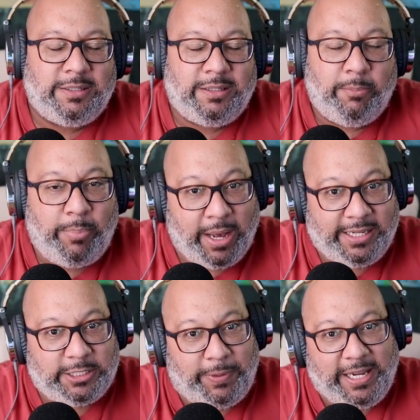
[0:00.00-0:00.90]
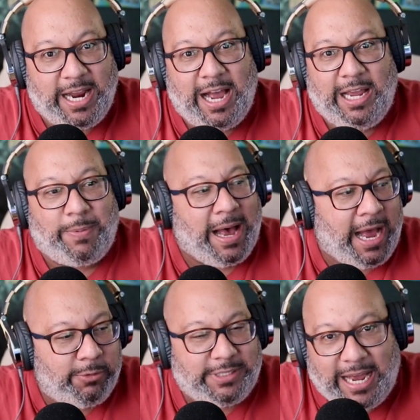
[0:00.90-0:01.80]
But speaking of hype, I
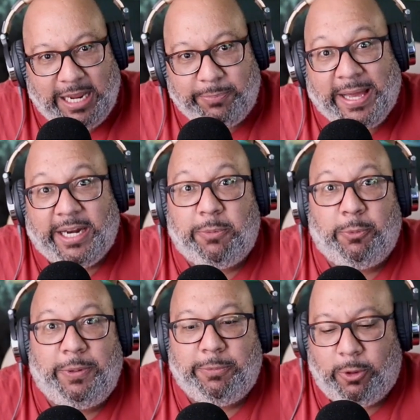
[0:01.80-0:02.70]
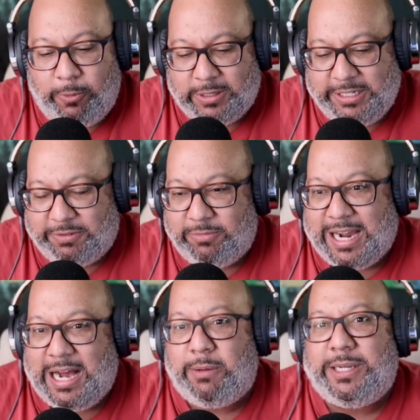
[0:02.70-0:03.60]
was hyped. I had a couple people leave some
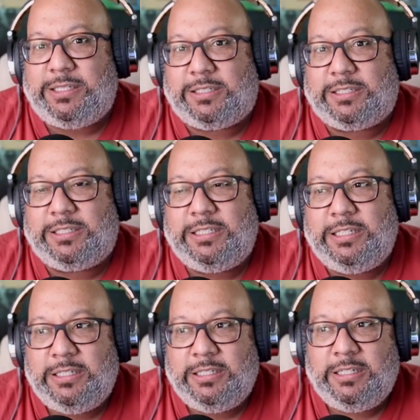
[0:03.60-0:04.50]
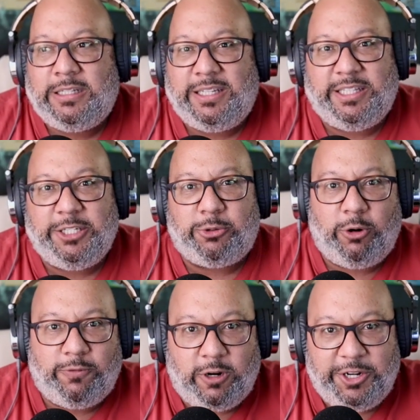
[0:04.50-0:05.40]
comments. I think these were
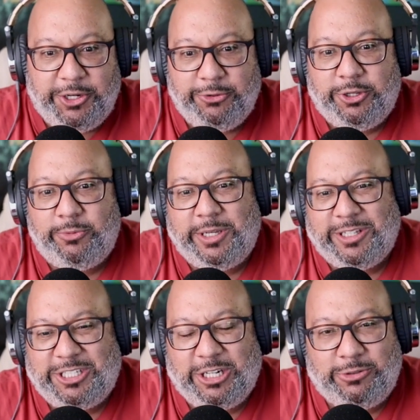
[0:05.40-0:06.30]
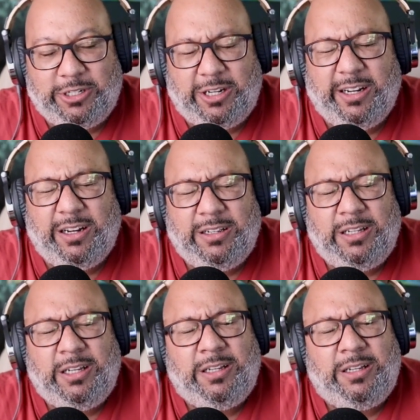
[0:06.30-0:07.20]
over on YouTube. Yeah, this show's on
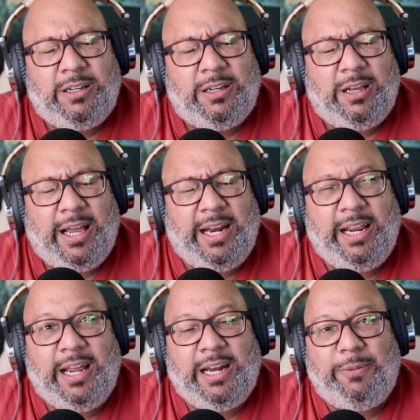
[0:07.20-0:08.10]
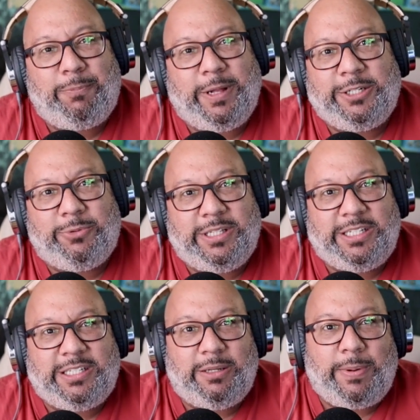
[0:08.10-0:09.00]
any place where you
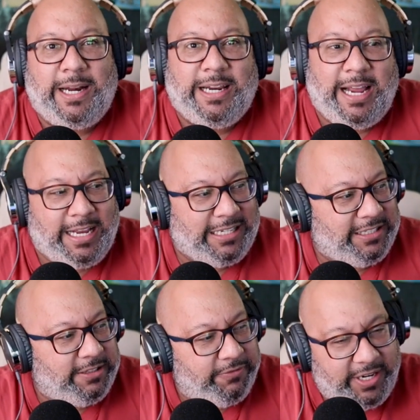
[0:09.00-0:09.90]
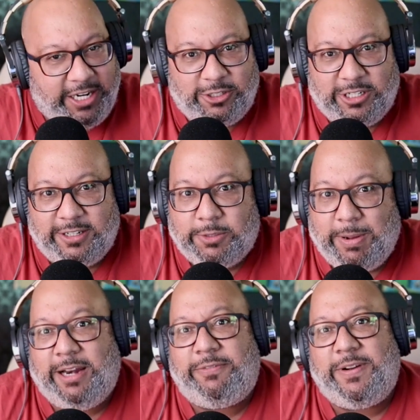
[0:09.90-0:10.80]
listen to podcasts, and the video's on
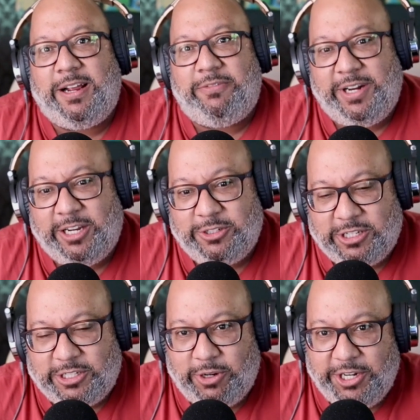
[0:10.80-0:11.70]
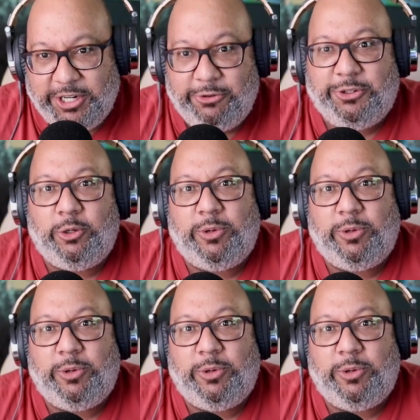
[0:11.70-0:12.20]
Spotify. The video's also on YouTube.